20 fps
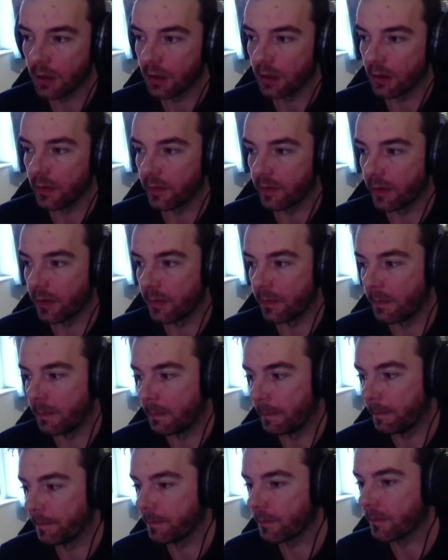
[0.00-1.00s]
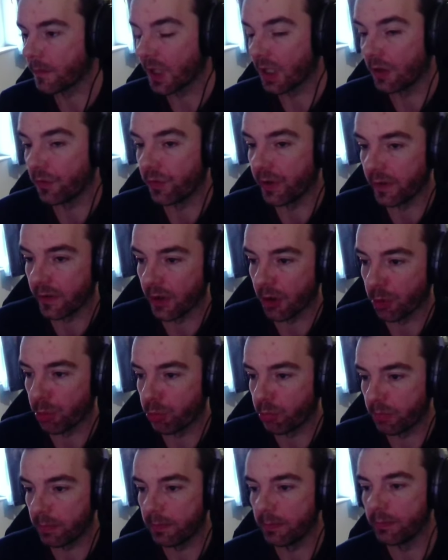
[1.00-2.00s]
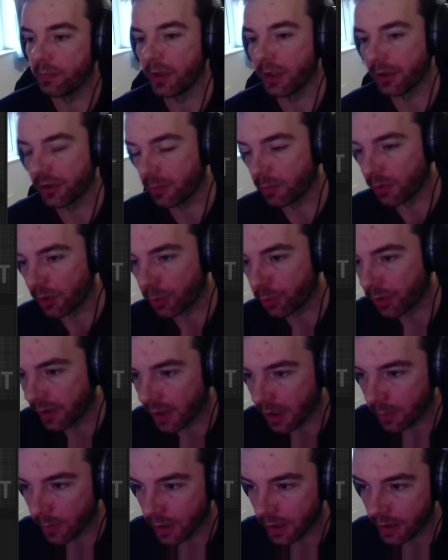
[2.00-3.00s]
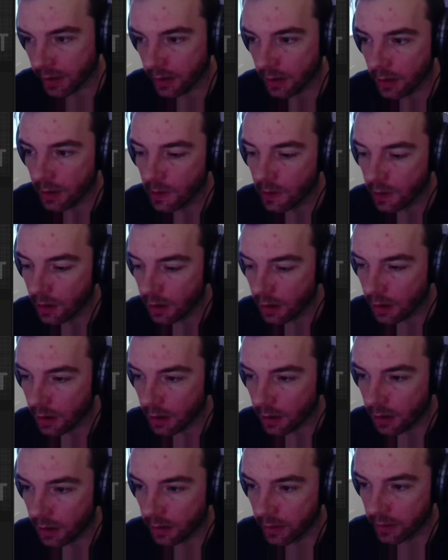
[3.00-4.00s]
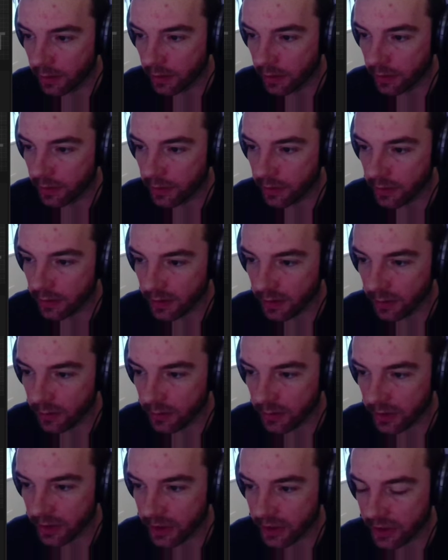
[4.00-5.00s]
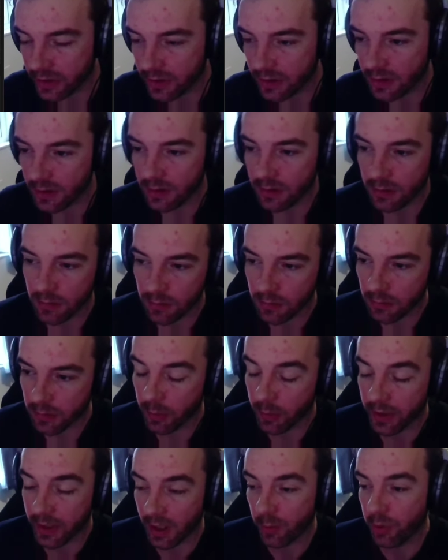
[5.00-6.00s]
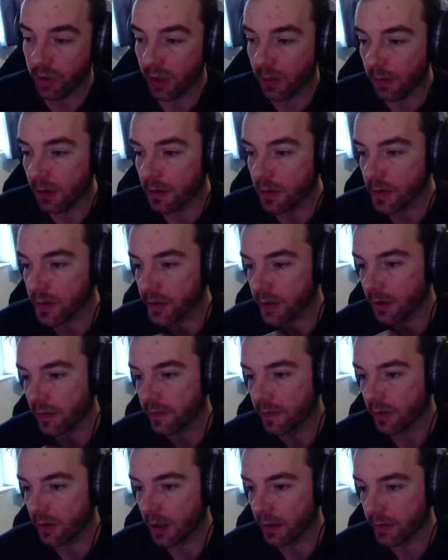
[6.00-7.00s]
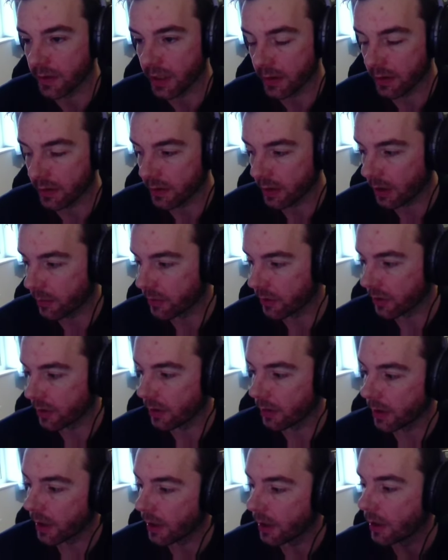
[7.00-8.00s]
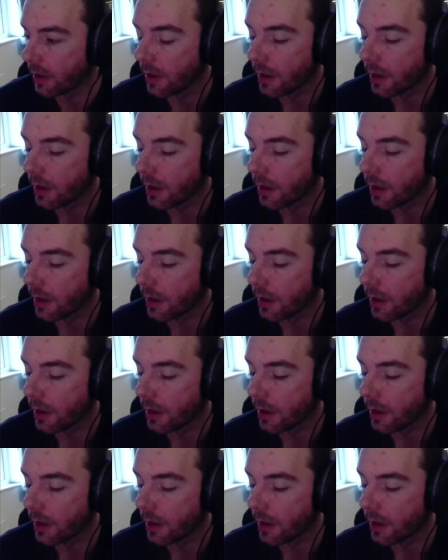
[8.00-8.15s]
of a reverb prediction blueprint I made, and it went down pretty well, so I thought I would take the time to do it.